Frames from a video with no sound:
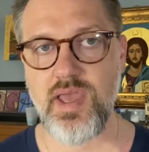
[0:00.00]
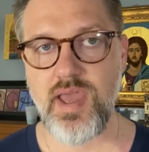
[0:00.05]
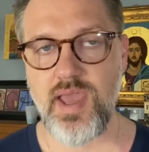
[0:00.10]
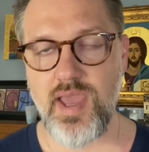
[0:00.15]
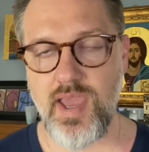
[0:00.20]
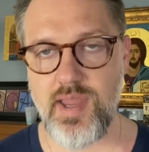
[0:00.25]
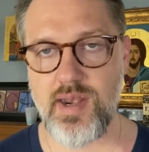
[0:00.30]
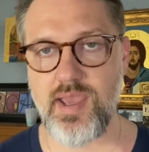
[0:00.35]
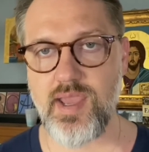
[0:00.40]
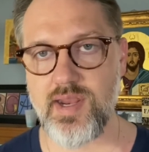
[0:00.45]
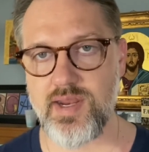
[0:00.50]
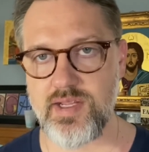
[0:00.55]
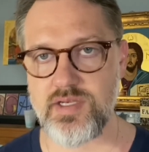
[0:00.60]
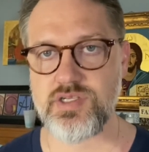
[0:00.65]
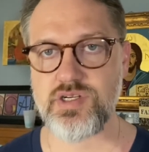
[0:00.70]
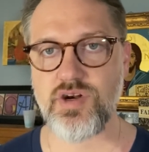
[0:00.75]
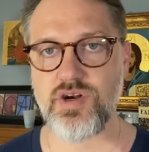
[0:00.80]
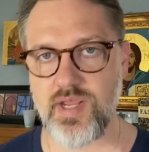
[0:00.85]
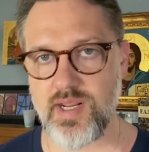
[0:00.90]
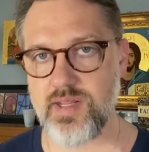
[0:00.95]
and
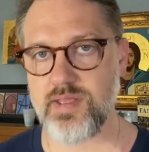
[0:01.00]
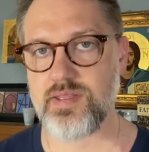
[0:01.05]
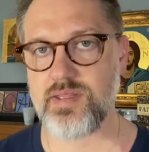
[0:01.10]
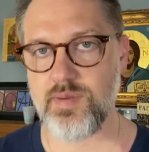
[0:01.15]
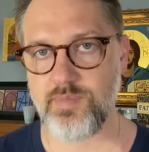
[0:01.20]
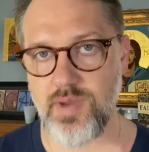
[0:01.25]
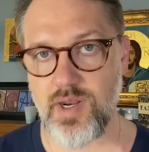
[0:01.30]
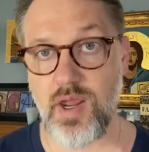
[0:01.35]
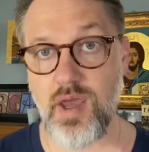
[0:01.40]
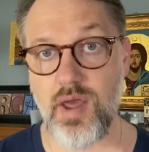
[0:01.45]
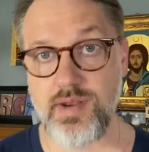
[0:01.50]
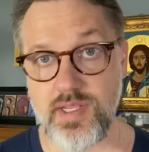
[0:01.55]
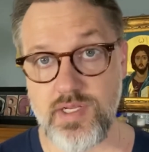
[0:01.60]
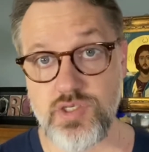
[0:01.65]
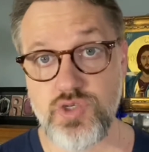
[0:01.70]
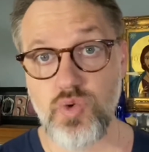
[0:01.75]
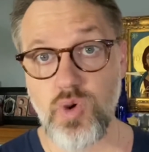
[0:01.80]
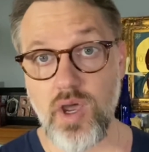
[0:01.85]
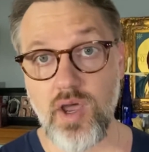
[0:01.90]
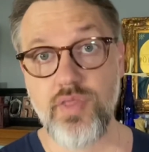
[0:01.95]
integrating them
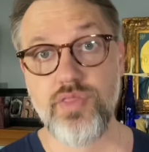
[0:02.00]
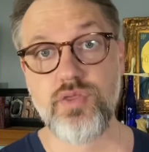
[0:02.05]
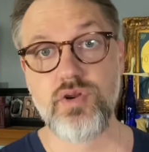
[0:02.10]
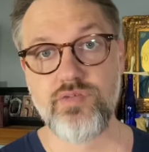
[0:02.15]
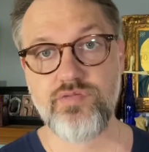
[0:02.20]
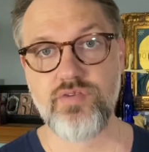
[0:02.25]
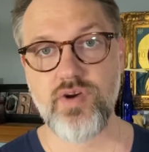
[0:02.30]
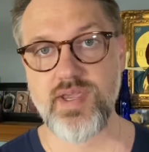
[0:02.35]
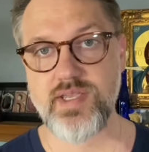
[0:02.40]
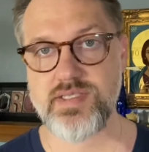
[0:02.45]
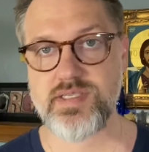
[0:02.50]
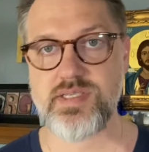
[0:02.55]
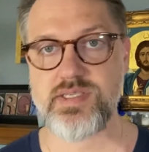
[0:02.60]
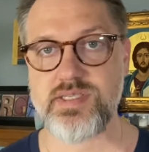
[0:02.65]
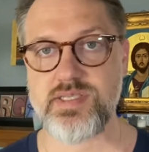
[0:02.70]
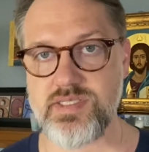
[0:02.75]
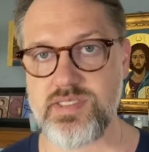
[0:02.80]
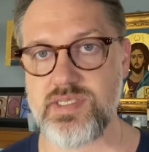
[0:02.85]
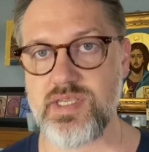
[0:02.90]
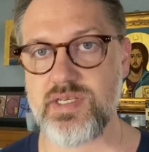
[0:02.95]
into other
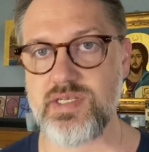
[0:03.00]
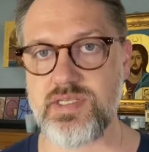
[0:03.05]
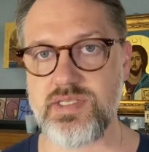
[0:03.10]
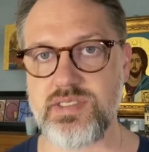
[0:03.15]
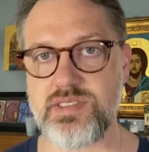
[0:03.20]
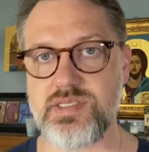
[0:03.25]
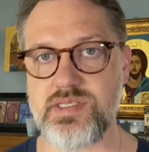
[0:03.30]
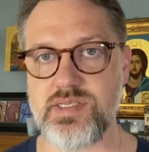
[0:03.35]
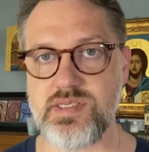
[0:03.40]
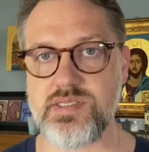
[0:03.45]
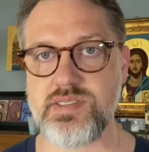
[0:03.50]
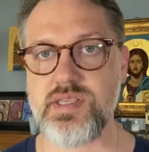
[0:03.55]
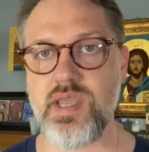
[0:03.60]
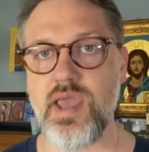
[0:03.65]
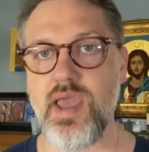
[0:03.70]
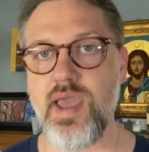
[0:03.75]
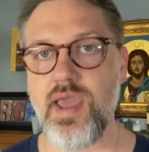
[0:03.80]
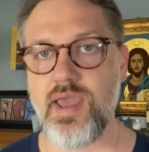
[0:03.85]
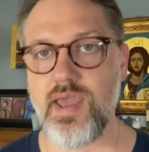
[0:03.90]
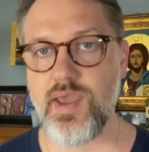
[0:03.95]
phrases and sentences
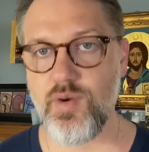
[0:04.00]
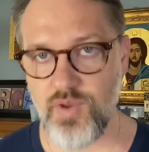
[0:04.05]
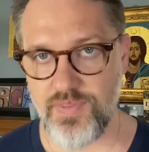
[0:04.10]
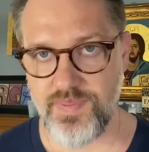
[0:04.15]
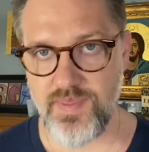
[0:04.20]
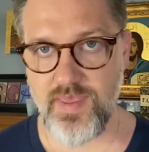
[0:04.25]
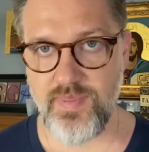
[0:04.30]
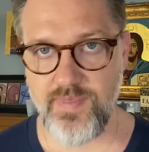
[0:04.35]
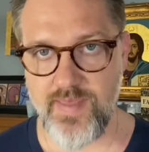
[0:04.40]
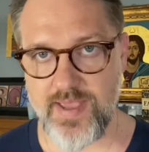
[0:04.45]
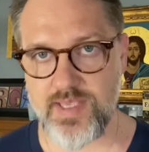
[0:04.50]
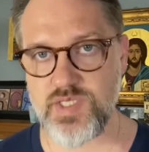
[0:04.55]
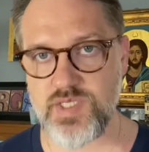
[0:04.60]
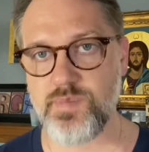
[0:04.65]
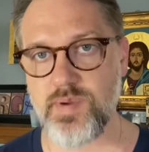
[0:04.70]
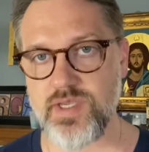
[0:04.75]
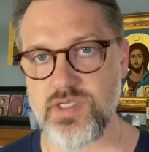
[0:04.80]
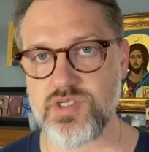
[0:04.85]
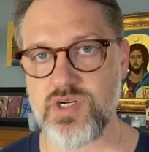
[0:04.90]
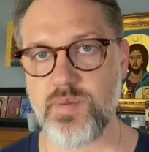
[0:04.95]
within that
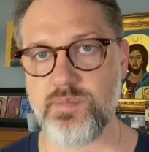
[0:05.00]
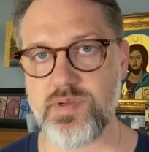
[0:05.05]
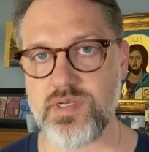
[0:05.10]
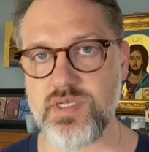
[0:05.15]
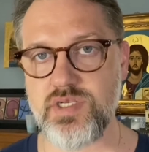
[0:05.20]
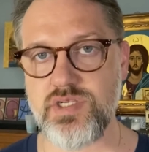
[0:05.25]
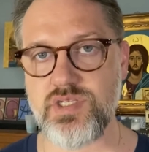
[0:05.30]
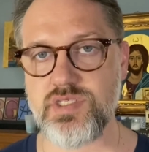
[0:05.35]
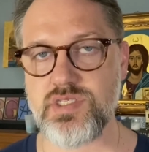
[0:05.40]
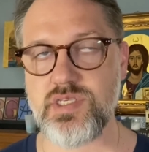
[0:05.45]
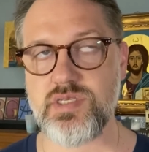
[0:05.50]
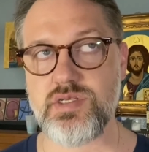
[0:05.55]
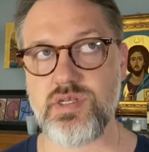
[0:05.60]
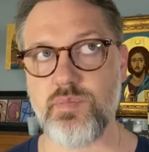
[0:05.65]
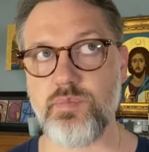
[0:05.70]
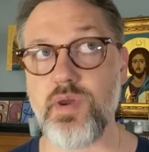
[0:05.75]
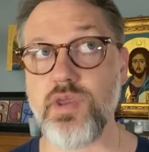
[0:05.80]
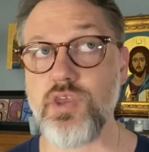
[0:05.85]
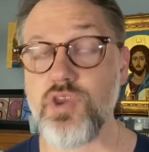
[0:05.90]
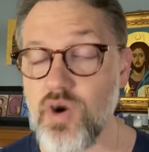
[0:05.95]
spaced repetition
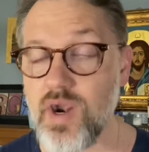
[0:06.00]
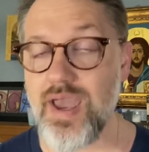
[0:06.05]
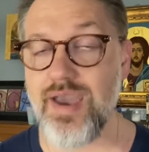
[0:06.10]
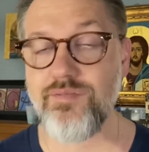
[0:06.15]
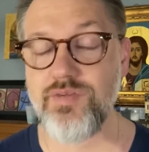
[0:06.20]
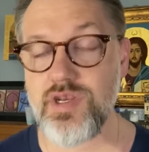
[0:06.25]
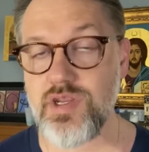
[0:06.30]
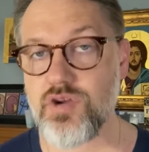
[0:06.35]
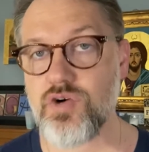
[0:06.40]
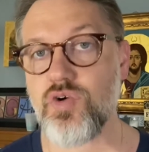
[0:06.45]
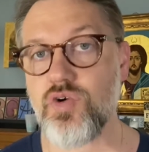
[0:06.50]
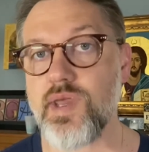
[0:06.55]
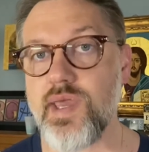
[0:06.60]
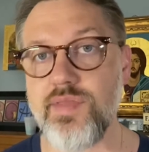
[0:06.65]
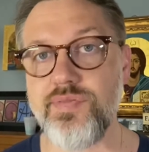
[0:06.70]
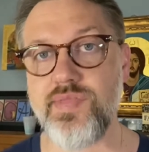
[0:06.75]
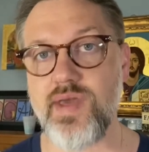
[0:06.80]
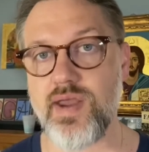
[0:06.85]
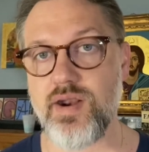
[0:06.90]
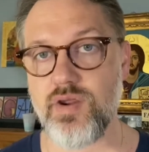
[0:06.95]
system. But you're having to
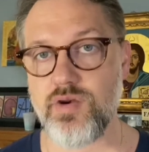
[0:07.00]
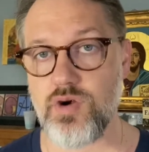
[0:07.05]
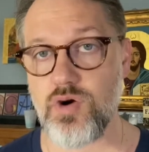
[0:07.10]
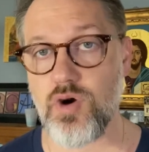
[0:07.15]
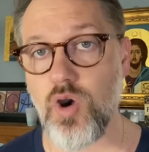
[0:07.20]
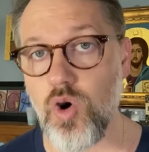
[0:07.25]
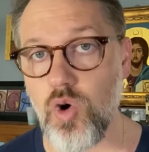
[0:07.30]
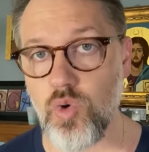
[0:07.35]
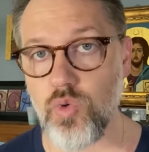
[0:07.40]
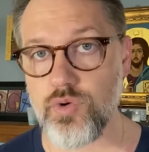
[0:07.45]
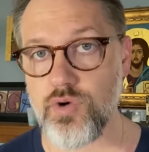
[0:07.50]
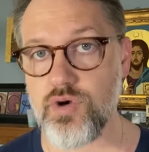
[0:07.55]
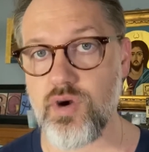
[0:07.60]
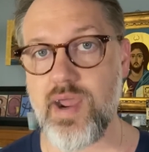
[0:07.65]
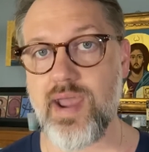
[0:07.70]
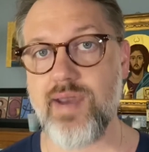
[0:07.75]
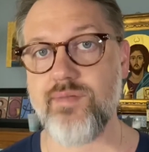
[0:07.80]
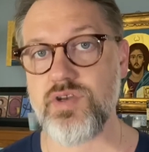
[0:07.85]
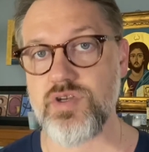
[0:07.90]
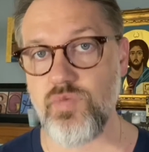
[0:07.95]
create that on your own. You're
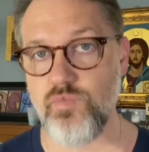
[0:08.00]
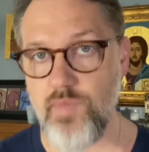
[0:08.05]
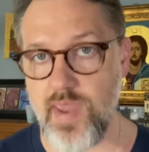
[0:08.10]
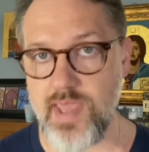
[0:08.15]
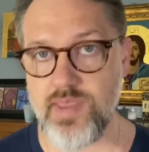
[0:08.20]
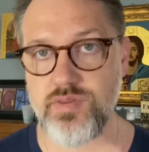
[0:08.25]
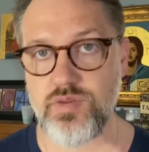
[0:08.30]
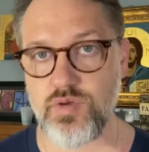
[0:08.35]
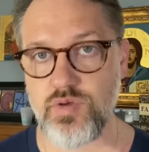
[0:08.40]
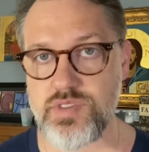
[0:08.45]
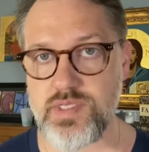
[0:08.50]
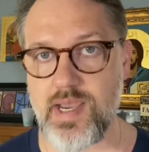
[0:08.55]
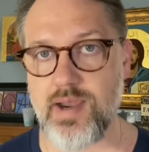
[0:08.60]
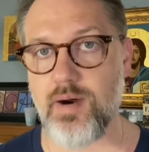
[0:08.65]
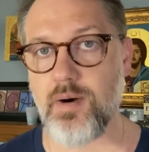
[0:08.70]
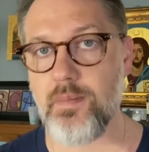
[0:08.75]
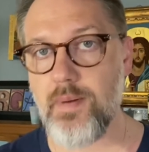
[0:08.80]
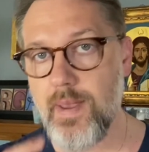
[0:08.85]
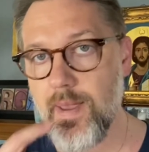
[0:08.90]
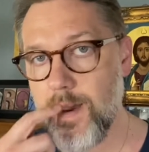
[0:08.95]
having to make those
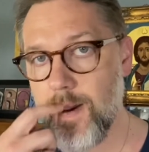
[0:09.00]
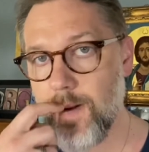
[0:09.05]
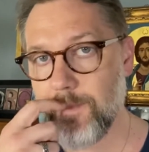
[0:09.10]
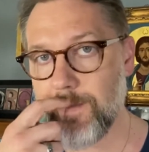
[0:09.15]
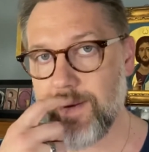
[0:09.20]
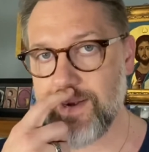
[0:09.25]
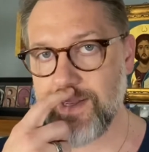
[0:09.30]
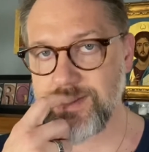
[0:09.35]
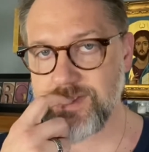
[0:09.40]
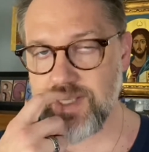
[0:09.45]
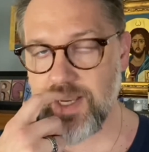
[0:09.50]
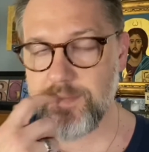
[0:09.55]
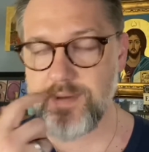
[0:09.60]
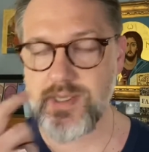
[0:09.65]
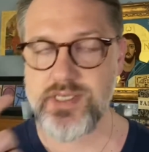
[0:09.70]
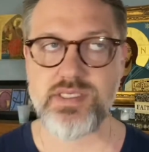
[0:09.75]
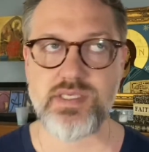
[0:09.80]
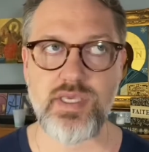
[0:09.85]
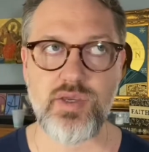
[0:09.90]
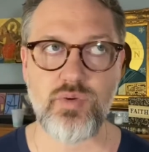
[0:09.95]
out. Whereas obviously